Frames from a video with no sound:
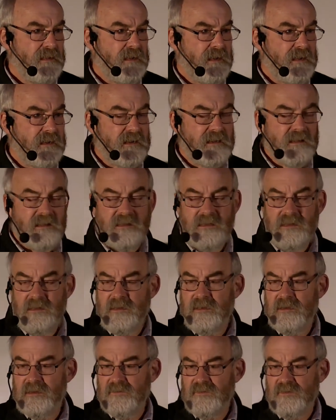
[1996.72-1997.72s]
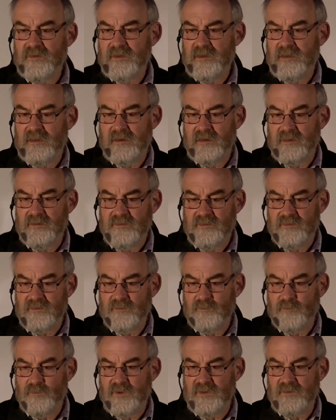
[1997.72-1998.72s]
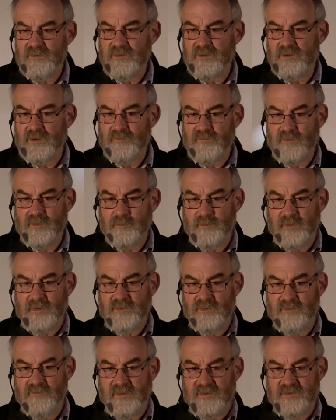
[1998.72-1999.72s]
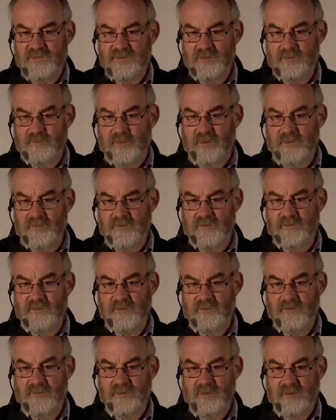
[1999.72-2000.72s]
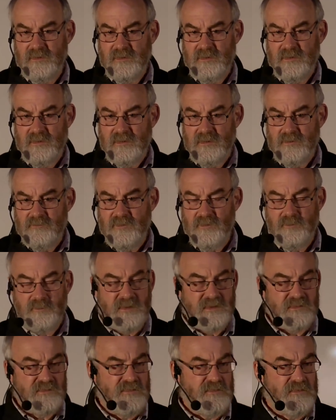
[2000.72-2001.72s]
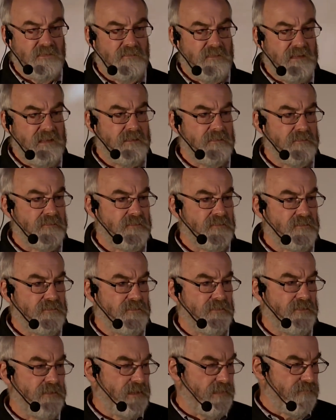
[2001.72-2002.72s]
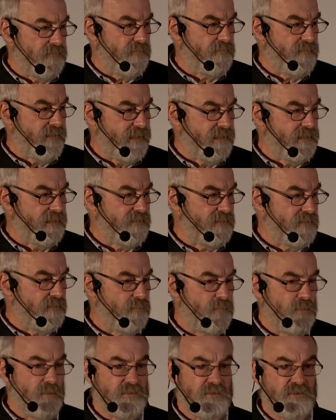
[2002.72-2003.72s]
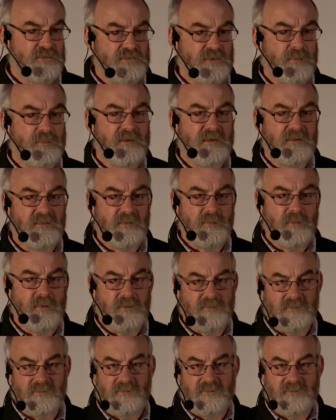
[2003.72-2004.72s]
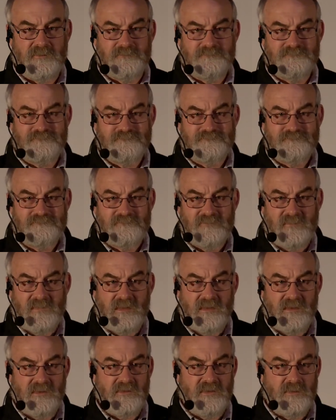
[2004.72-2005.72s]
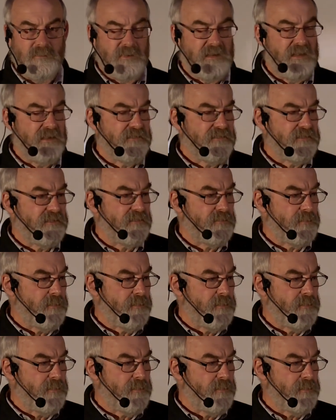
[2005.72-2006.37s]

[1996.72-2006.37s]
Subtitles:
and are clearly articulated and printed off on motivational posters with pictures of eagles soaring over valleys and water dropping into ponds. And you place those